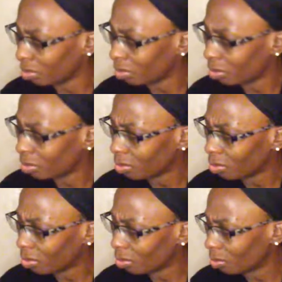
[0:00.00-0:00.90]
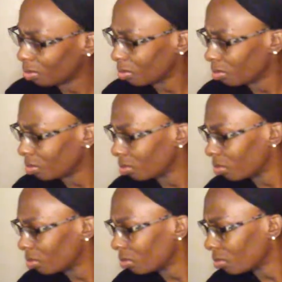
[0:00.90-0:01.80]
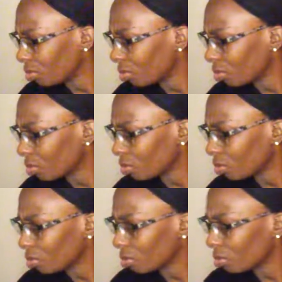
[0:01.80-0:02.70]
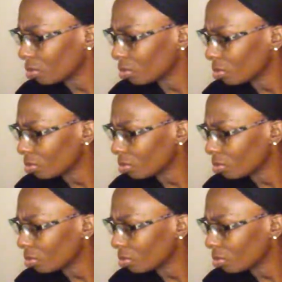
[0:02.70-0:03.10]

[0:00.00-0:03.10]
(no one is talking)